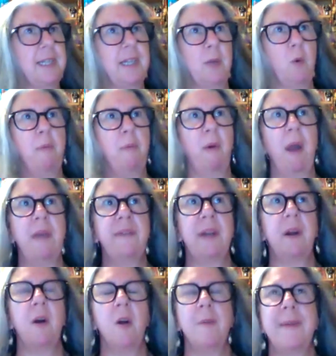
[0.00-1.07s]
and there were
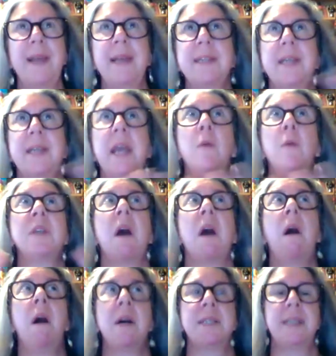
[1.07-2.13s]
private armies, and it was
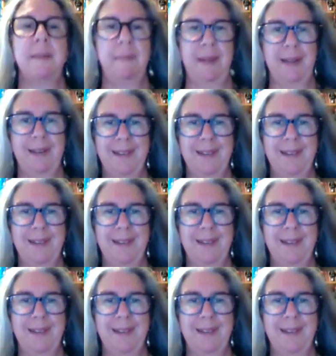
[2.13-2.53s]
awesome.